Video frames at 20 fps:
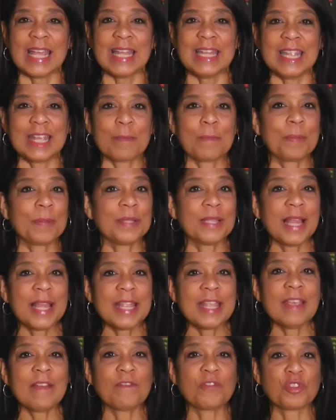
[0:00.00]
Nick,
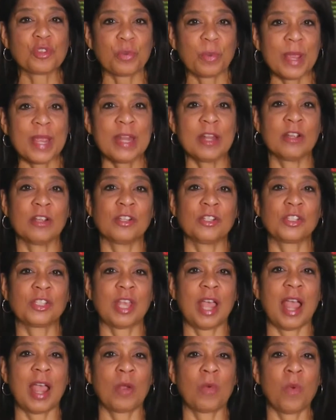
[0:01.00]
plenty of traders
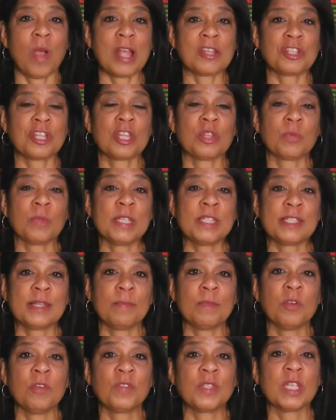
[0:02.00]
are watching the recent
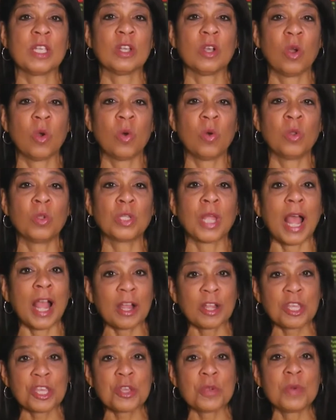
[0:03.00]
moves in gold. Are
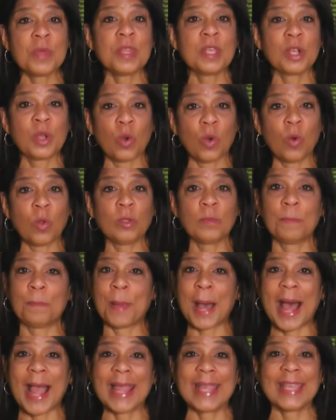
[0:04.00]
you in the gold
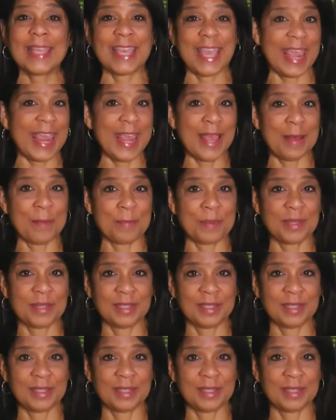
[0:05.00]
buying camp?